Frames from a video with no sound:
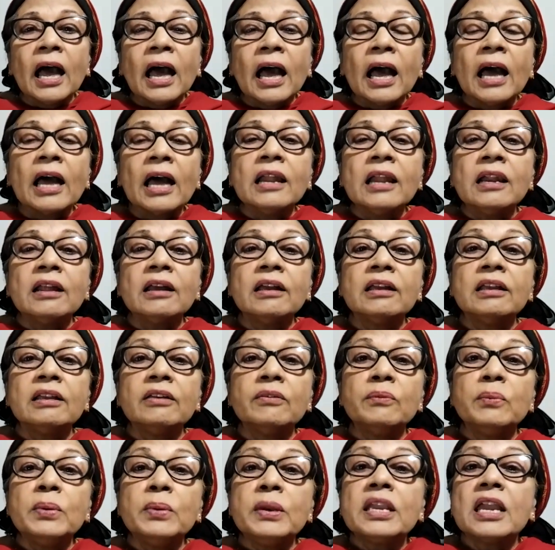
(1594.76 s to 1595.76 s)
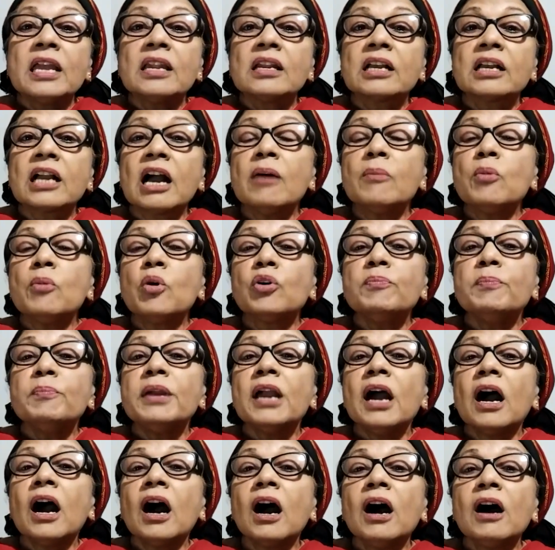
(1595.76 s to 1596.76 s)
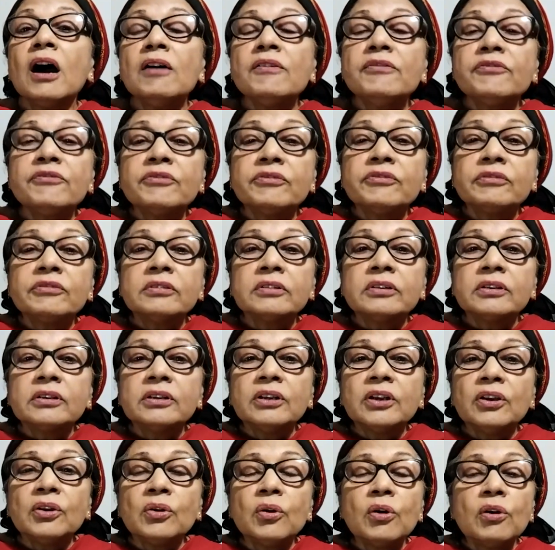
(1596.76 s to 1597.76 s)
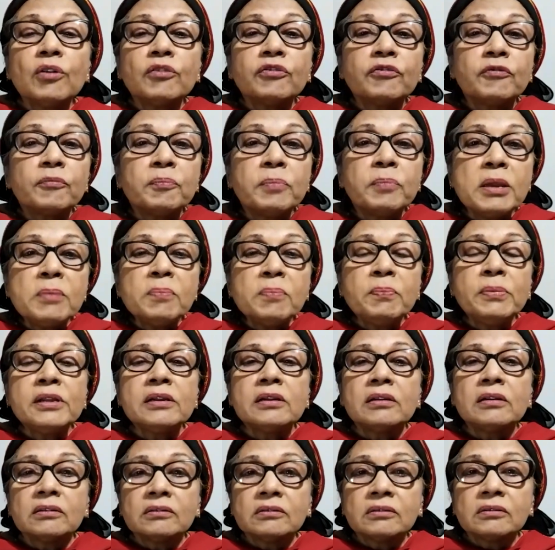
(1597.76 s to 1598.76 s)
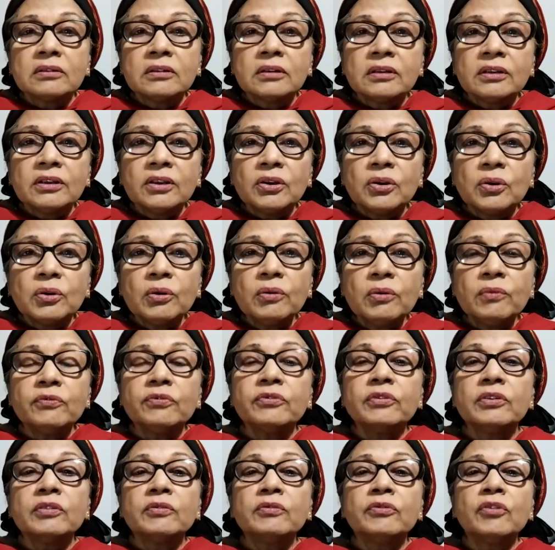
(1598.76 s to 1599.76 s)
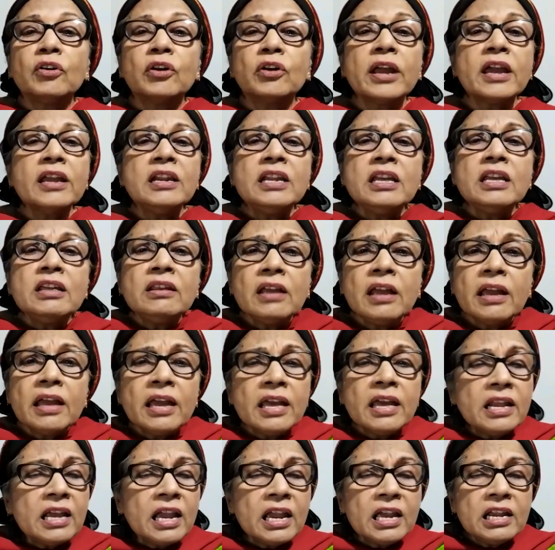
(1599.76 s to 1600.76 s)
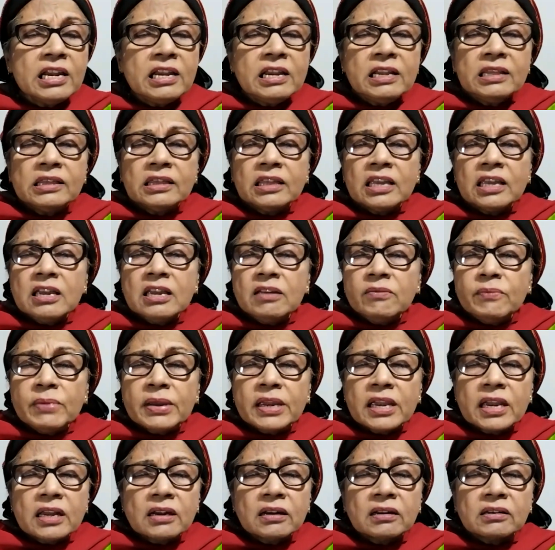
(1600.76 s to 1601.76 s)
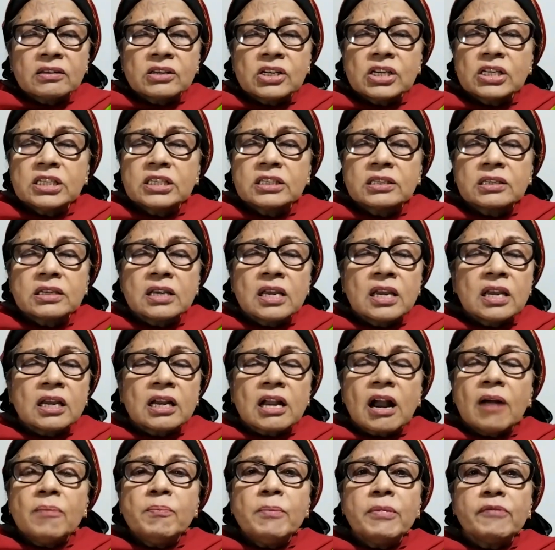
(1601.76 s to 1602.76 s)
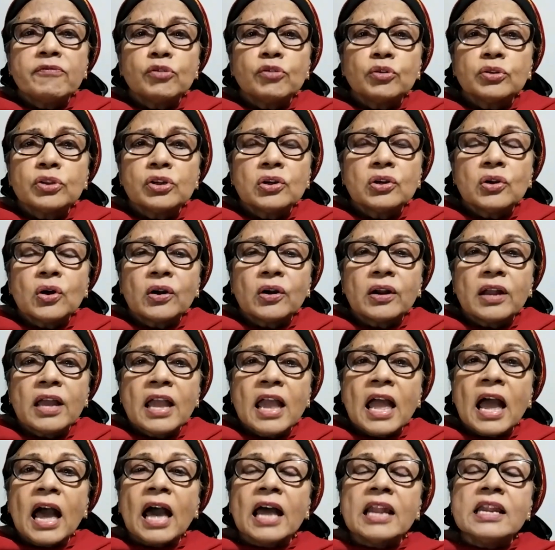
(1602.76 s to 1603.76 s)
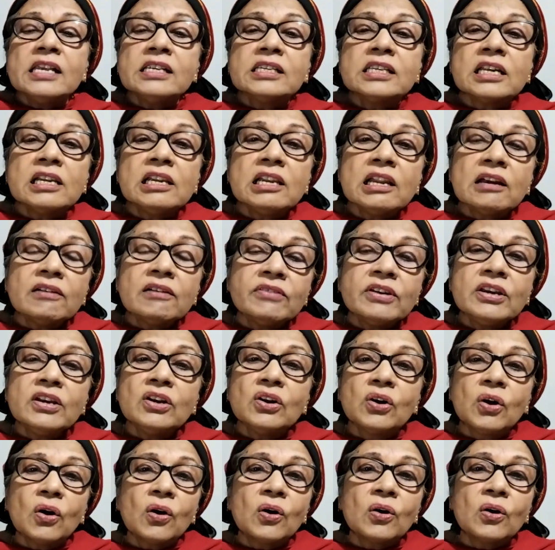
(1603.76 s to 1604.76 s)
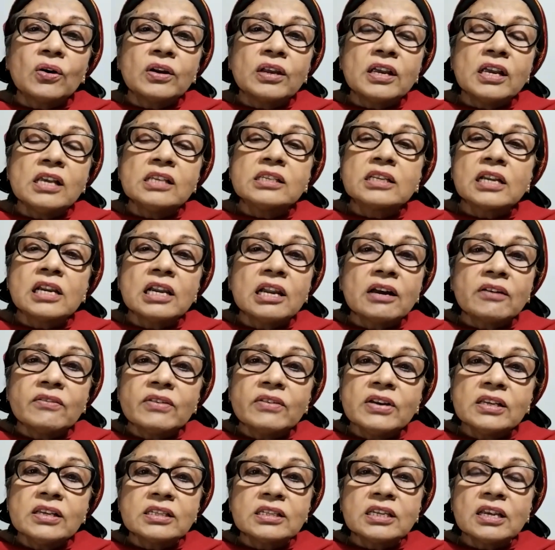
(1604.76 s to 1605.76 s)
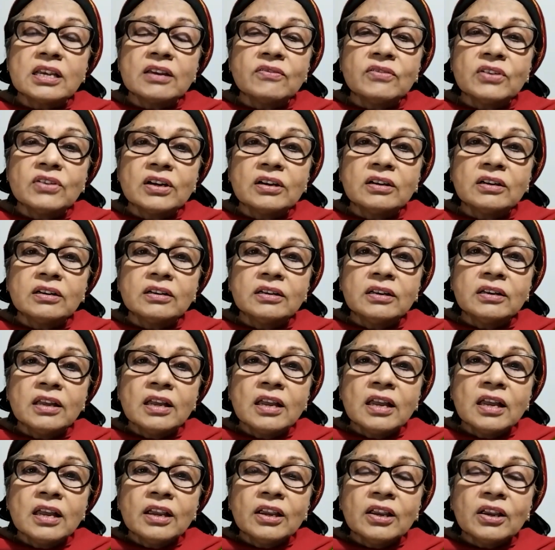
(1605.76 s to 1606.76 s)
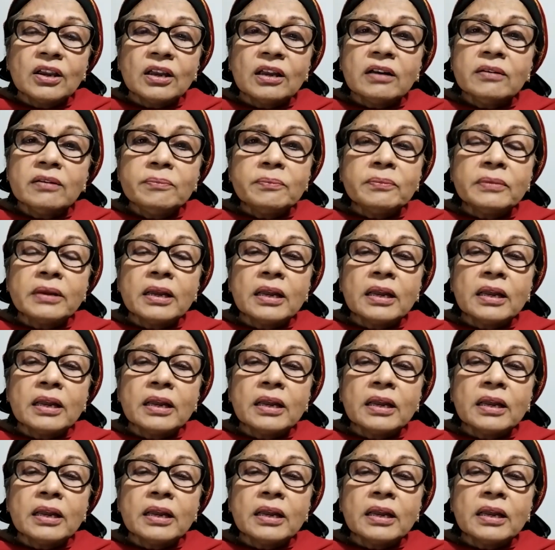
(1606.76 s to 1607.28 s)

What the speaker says: And we can come on behalf, of people, for anything, we can just come before the Lord. And He's a loving God. He's a loving Savior. Yeah.